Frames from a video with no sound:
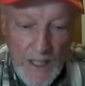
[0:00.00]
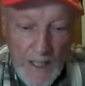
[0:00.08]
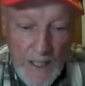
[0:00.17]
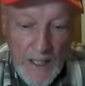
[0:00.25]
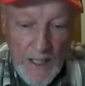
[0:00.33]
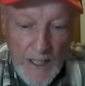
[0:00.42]

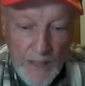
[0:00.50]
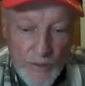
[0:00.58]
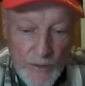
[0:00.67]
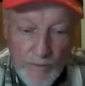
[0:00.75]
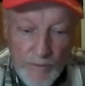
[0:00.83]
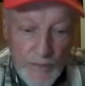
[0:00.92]
and it
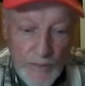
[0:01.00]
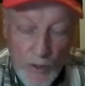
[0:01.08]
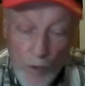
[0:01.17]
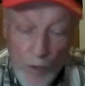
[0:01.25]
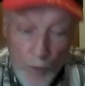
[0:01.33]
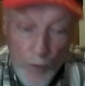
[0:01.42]
was
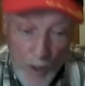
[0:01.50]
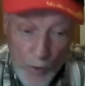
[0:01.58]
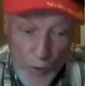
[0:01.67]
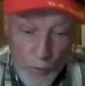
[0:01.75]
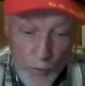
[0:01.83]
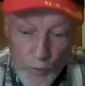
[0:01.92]
so a
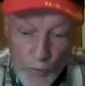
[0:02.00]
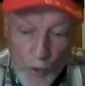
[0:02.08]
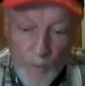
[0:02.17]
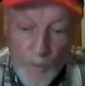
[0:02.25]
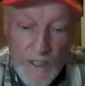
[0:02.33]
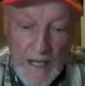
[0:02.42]
whole
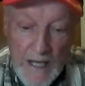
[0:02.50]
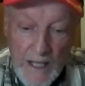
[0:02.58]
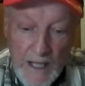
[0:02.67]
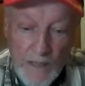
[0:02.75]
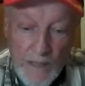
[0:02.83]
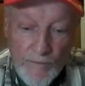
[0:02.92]
whole
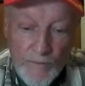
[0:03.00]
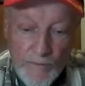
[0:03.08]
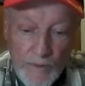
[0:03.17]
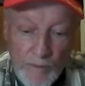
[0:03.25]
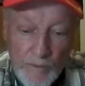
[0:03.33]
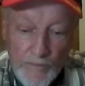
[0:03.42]
battalion of,
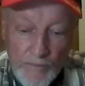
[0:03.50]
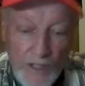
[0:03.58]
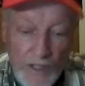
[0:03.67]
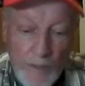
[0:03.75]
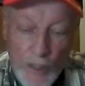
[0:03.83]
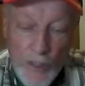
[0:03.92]
of
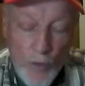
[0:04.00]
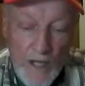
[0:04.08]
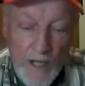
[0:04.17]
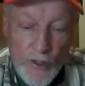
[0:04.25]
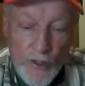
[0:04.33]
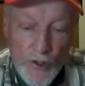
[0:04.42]
Vietnamese
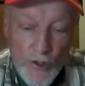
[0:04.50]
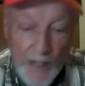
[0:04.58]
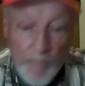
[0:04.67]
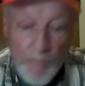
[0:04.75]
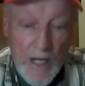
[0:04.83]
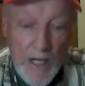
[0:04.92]
Rangers
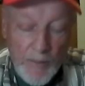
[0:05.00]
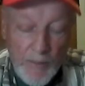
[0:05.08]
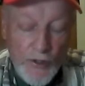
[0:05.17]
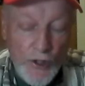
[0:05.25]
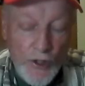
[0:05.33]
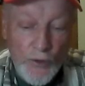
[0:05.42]
and my
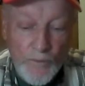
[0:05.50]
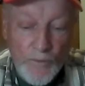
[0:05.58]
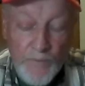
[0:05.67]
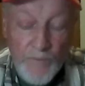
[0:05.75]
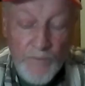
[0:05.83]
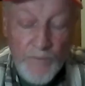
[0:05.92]
platoon.
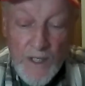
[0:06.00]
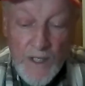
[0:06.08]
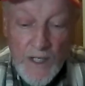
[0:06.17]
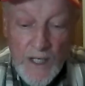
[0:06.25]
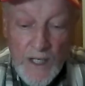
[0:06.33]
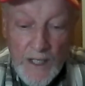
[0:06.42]

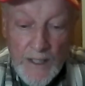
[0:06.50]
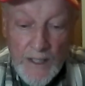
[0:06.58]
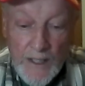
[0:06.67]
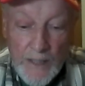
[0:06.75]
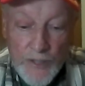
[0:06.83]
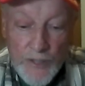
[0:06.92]
And
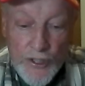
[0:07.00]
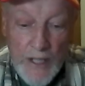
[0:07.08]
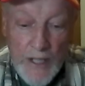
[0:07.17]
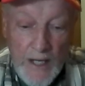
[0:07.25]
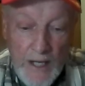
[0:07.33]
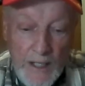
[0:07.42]
I was
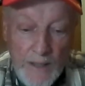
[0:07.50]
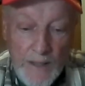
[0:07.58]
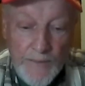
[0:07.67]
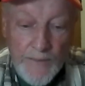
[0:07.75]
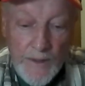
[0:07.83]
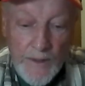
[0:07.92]

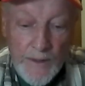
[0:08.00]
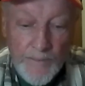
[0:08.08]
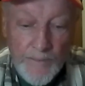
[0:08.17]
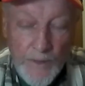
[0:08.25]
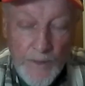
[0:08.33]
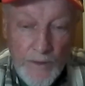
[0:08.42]
standing uh,
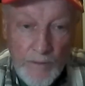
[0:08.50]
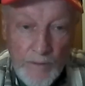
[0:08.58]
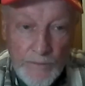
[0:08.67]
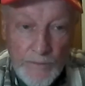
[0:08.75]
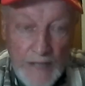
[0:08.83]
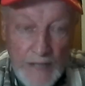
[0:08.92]
on the
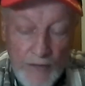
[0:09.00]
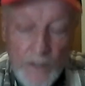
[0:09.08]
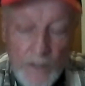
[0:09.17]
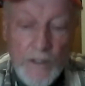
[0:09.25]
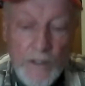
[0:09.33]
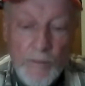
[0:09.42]
south
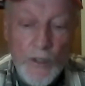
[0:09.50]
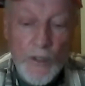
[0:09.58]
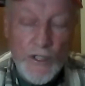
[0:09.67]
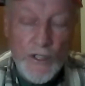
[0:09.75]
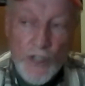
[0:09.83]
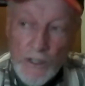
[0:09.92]
end of the
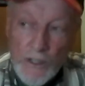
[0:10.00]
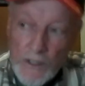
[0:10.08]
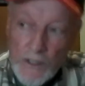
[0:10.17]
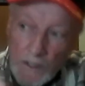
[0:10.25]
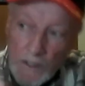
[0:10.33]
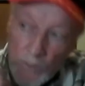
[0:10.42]
bridge.
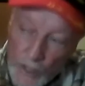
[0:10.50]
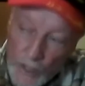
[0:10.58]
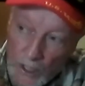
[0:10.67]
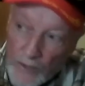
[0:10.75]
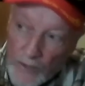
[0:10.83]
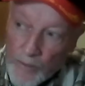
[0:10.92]
There was
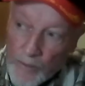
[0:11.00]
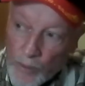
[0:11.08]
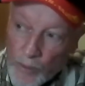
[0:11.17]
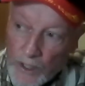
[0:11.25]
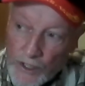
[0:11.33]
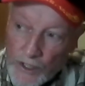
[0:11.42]
another
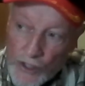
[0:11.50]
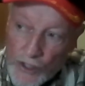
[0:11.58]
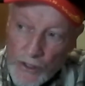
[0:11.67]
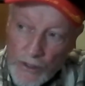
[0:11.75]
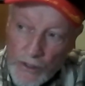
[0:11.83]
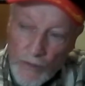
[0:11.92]
bridge
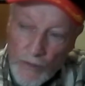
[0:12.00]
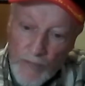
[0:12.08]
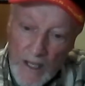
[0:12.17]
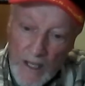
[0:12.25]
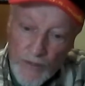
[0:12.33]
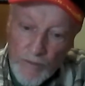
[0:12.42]

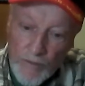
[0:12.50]
2,000